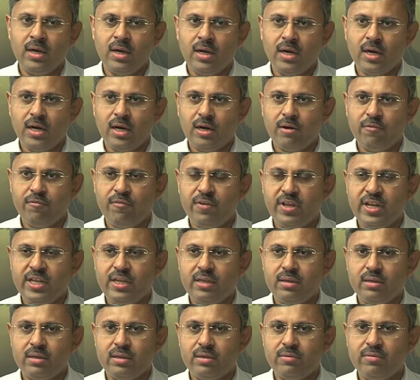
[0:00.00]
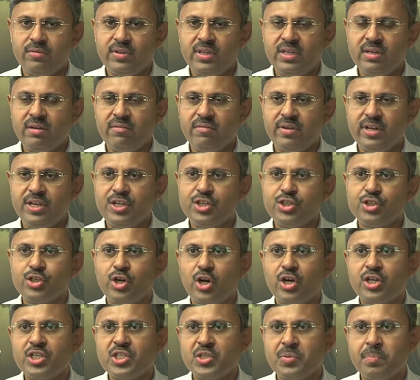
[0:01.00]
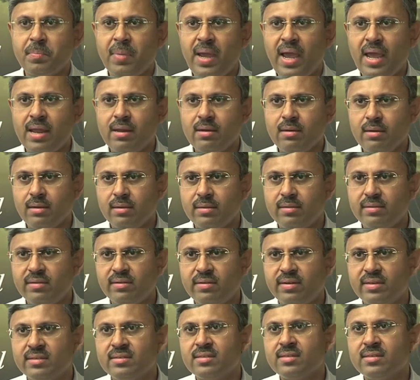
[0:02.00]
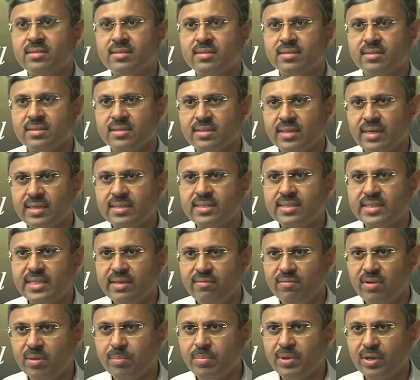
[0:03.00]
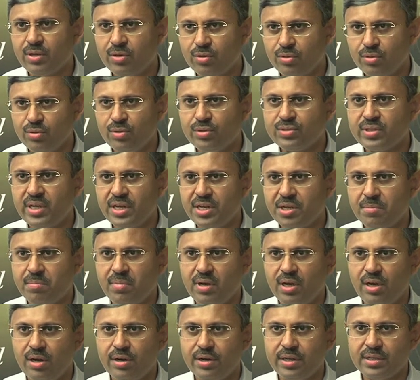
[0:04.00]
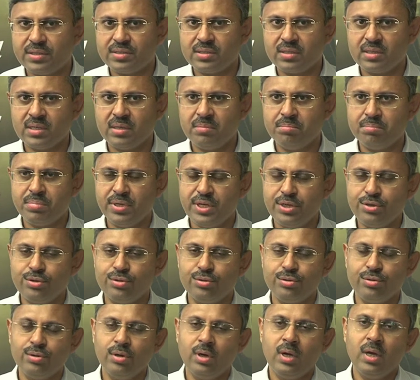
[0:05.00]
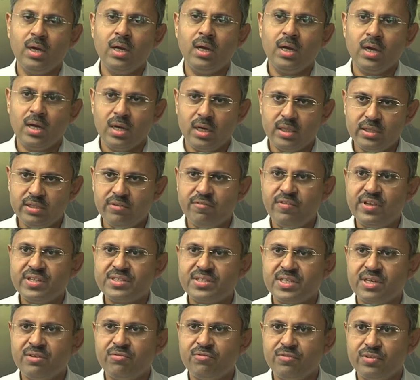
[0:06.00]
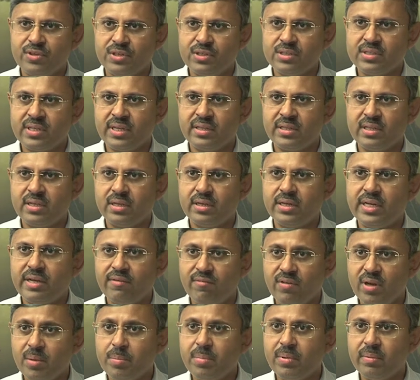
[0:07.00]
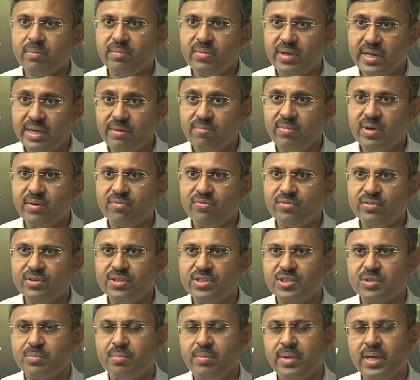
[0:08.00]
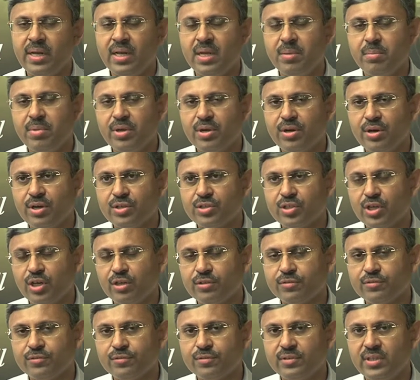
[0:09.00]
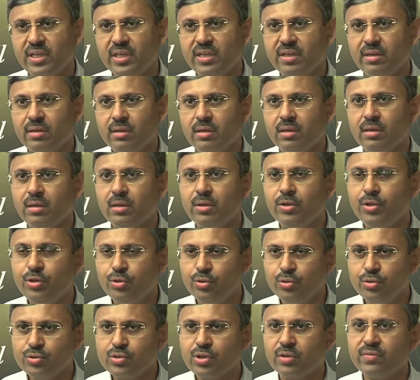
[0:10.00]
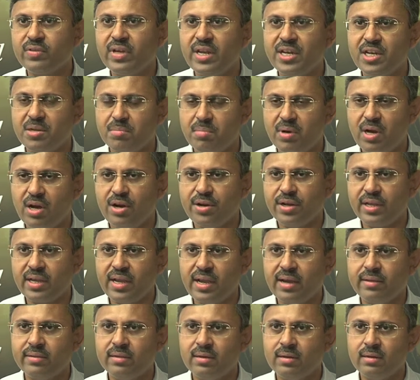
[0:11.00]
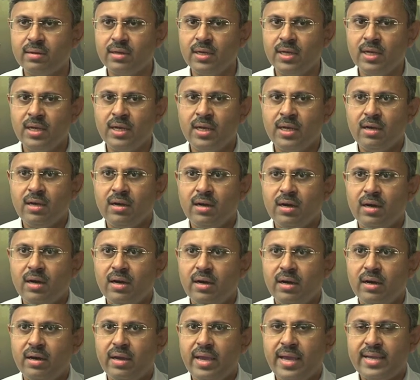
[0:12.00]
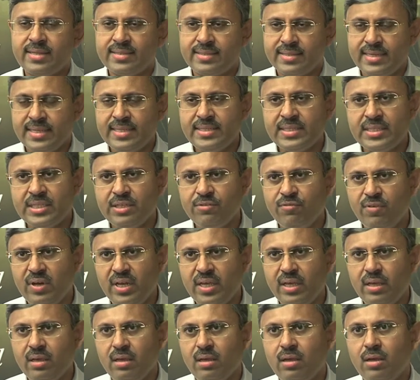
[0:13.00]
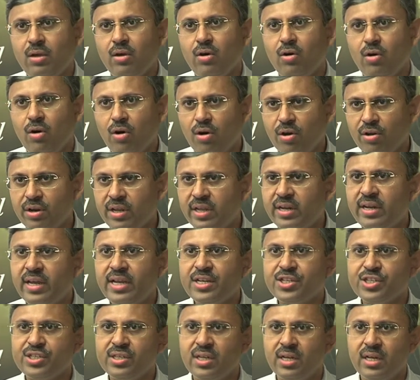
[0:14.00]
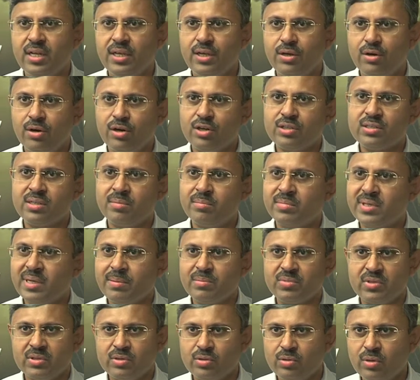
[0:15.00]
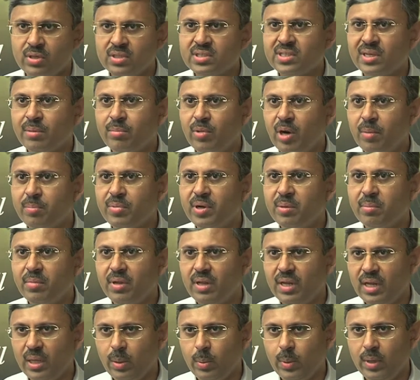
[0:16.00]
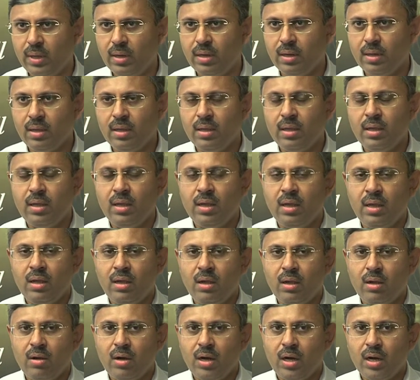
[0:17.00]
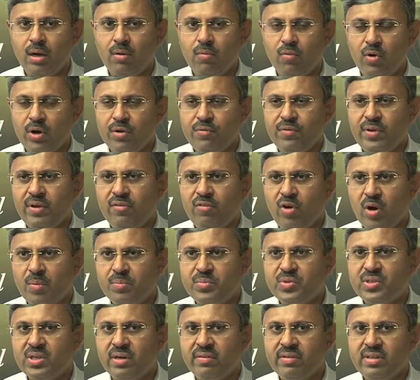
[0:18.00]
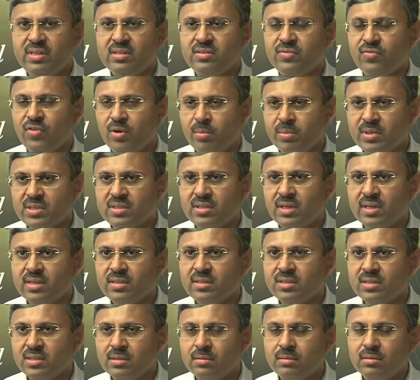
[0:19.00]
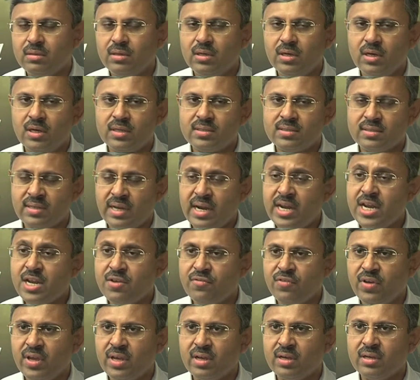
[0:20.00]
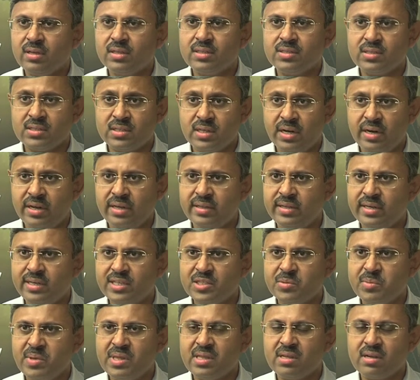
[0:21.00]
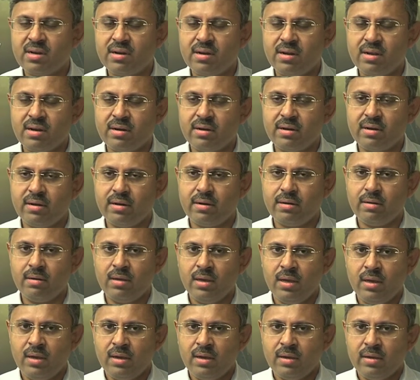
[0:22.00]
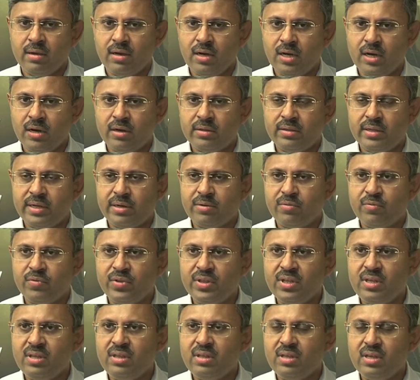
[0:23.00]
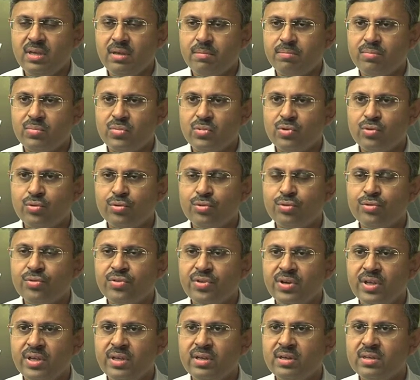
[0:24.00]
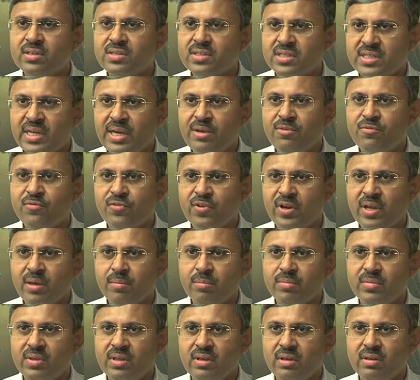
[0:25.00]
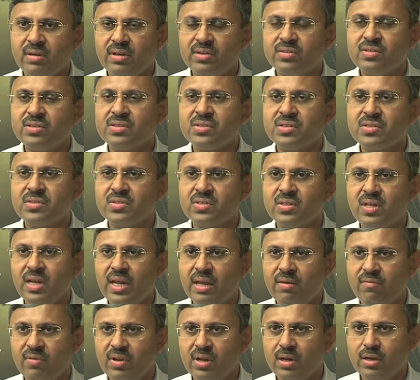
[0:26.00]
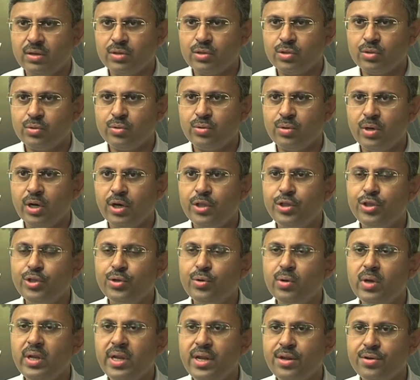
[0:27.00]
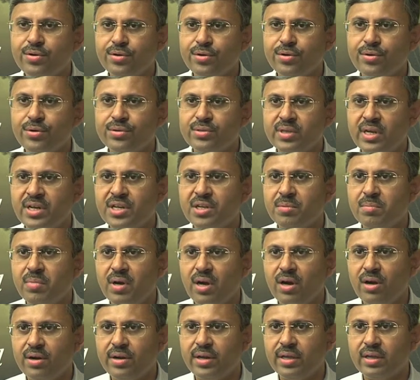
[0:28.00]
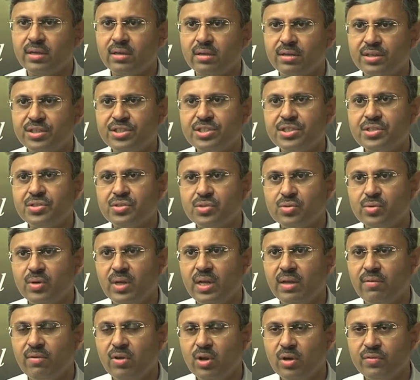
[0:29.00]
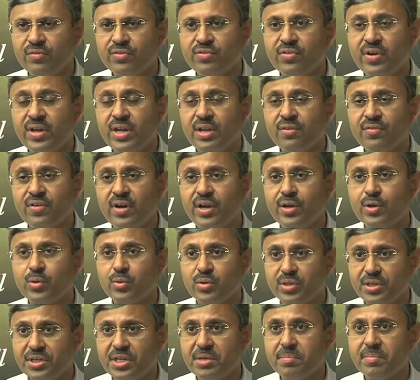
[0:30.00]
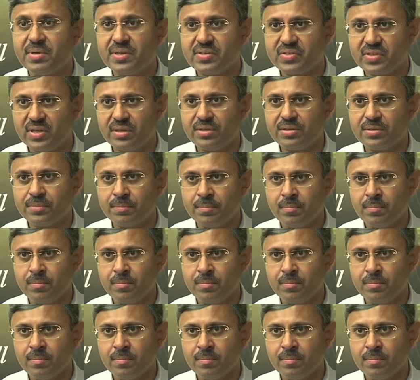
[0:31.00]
uh, very within a very short span the resistance starts developing to those antibiotics compared to the Western worlds and the develop, developed worlds mainly because of the use of the antibiotic either uh, extensively or irrationally or sometimes to a suboptimal level. Uh, what we have observed is from a certain uh, scientific study that has been conducted uh, that within the 2 to 3 years time frame the resistance level to a newly introduced antibiotic reaches to a level of 25 to 30 percent